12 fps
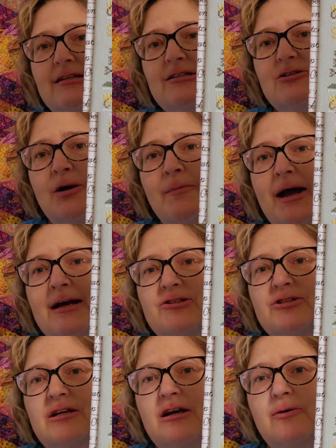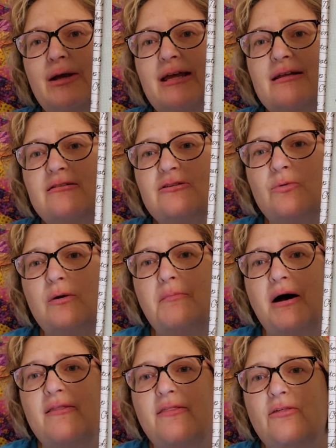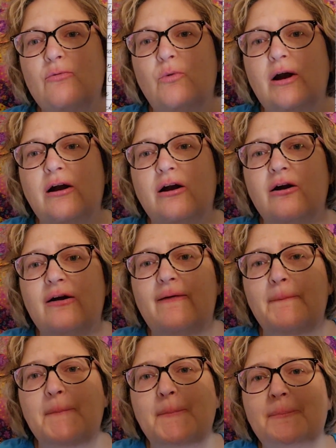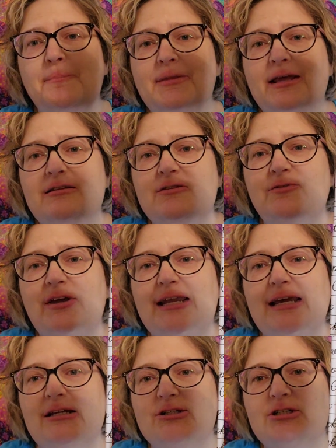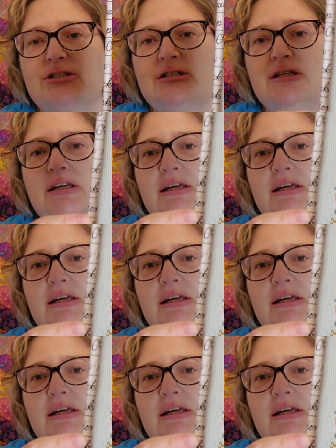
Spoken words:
So I'm actually going into a month where it's finished.